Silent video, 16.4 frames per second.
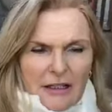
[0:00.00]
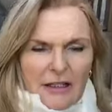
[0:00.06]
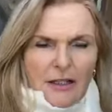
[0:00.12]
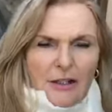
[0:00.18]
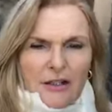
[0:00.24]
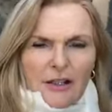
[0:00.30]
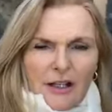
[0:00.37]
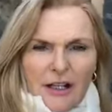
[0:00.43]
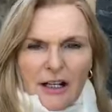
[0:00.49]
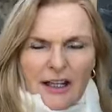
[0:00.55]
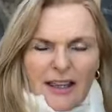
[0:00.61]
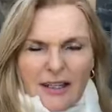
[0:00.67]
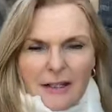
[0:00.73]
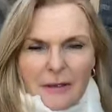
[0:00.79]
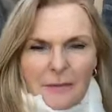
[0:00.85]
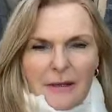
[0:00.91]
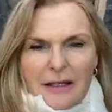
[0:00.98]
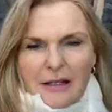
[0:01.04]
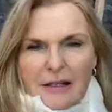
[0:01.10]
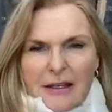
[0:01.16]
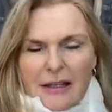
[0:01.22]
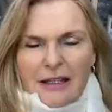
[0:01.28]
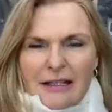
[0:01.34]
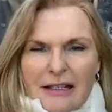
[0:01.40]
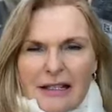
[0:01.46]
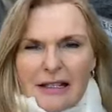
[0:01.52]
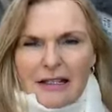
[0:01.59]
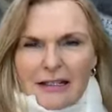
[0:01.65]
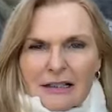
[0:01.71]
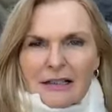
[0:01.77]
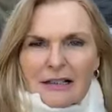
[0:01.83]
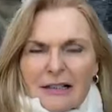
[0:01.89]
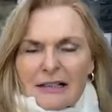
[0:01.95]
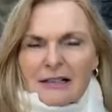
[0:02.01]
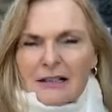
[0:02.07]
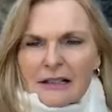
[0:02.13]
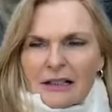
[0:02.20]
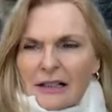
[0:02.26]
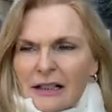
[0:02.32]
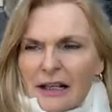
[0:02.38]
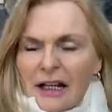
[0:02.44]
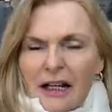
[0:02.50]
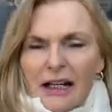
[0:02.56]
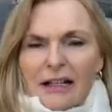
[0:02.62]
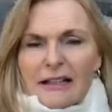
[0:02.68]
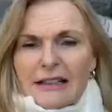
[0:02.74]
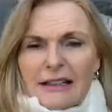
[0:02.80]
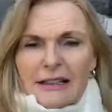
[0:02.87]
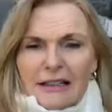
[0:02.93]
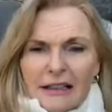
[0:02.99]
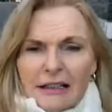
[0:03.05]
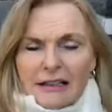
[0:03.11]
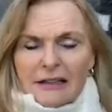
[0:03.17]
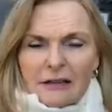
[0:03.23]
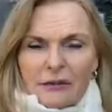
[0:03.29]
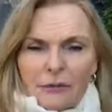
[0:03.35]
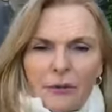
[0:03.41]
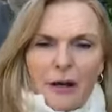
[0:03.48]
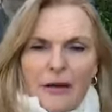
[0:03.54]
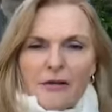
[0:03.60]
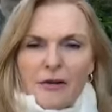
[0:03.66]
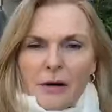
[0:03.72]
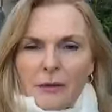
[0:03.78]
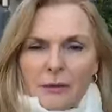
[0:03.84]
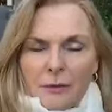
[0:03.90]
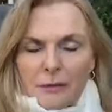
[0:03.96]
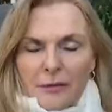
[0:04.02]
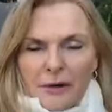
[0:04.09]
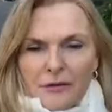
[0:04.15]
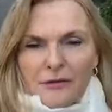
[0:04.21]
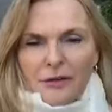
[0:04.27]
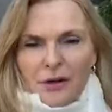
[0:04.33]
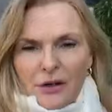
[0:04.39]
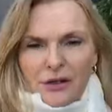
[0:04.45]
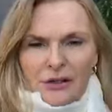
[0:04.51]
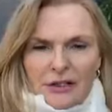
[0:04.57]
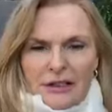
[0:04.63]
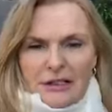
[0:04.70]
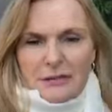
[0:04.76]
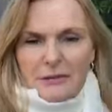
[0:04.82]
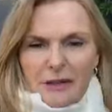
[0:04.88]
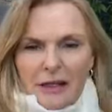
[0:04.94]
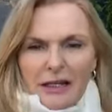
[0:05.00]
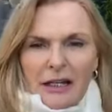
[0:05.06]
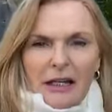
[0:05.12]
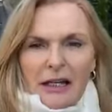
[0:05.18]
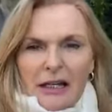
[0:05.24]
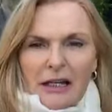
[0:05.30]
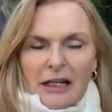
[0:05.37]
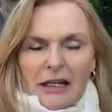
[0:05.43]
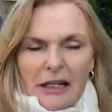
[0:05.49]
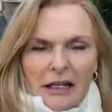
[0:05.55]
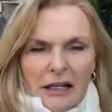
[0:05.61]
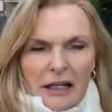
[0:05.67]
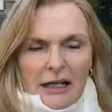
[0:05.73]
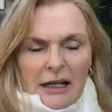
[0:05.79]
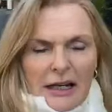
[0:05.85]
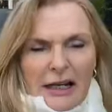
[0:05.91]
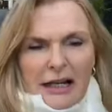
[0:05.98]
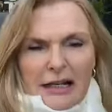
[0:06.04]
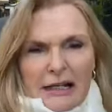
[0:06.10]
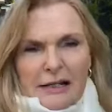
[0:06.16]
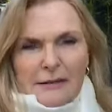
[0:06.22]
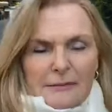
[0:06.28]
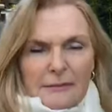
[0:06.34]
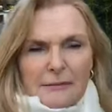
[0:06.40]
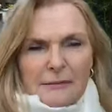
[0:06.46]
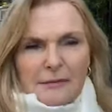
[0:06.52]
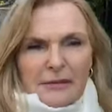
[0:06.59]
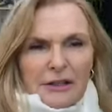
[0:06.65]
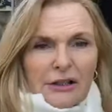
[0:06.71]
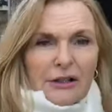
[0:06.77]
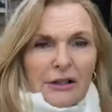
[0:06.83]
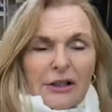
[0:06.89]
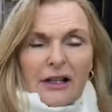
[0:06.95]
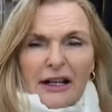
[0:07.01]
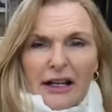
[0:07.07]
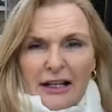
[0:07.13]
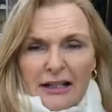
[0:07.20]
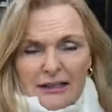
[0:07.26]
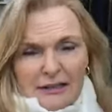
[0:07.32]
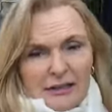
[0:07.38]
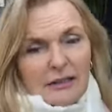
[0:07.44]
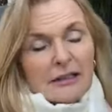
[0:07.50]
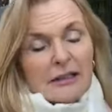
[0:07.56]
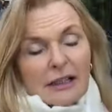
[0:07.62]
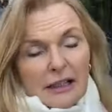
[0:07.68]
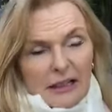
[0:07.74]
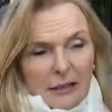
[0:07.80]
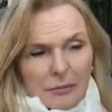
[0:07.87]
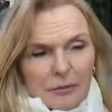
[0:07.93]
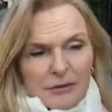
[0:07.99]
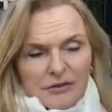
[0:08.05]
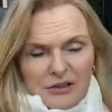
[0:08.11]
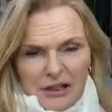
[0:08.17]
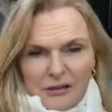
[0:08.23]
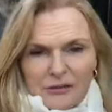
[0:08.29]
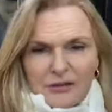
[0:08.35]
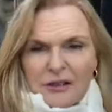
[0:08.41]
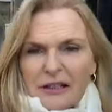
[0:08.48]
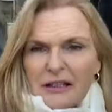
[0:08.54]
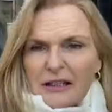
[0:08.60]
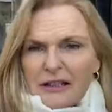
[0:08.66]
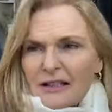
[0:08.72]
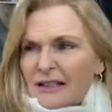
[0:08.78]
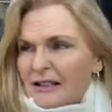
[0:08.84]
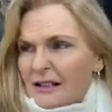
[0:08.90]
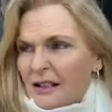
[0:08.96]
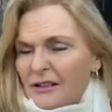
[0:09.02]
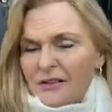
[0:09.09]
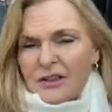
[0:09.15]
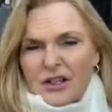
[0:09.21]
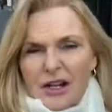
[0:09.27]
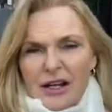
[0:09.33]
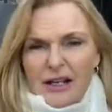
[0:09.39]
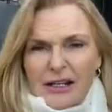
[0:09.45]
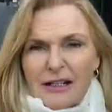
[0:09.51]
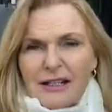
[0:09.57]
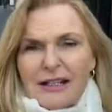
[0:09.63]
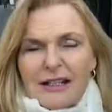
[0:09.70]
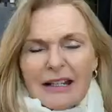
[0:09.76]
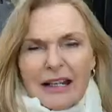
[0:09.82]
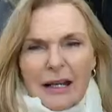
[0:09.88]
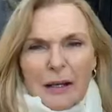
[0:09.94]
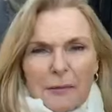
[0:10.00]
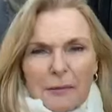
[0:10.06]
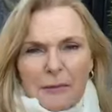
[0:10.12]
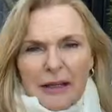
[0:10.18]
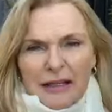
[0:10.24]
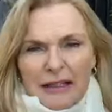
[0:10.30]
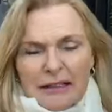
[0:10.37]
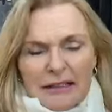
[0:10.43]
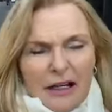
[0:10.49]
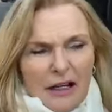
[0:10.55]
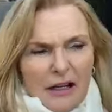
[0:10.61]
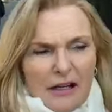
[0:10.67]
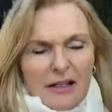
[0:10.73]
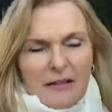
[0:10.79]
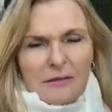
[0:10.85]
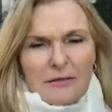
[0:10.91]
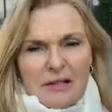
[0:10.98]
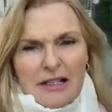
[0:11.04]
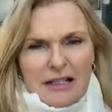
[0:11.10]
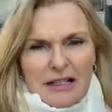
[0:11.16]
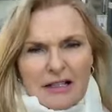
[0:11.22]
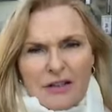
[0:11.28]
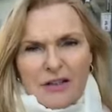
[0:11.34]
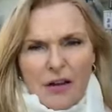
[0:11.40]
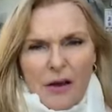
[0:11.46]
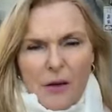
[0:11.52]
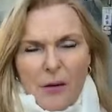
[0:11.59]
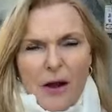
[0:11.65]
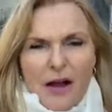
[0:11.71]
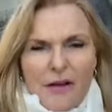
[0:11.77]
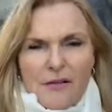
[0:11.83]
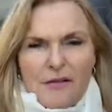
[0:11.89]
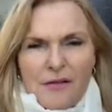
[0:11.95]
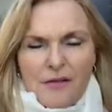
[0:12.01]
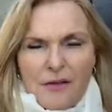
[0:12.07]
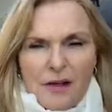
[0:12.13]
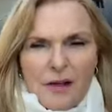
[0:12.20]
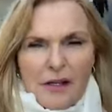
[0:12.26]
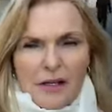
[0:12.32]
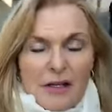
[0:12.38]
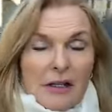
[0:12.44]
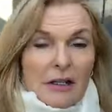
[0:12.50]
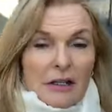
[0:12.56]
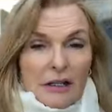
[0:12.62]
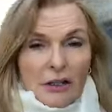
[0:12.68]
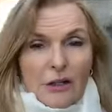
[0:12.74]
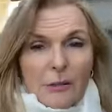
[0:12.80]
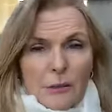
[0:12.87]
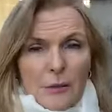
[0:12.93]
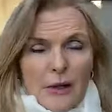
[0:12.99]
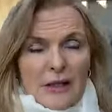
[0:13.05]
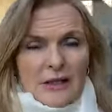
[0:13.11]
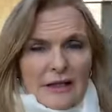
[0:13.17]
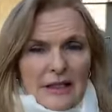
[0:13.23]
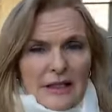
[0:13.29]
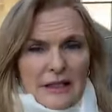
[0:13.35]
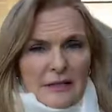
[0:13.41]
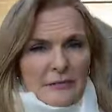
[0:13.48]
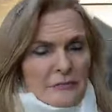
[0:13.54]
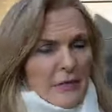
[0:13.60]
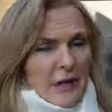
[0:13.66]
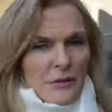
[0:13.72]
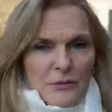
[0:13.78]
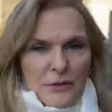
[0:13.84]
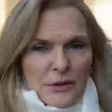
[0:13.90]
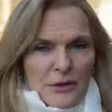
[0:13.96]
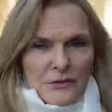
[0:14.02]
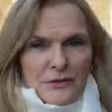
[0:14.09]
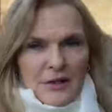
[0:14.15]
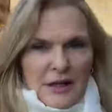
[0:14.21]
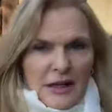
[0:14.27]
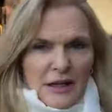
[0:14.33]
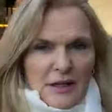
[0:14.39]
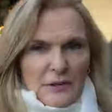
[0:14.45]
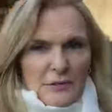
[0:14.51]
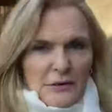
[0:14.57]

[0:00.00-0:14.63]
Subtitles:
You know, I think about the things that I need, where I want my focus to be. You know, I had a couple of tough years, as I've shared many times, and so I've, you know, one year my word for the year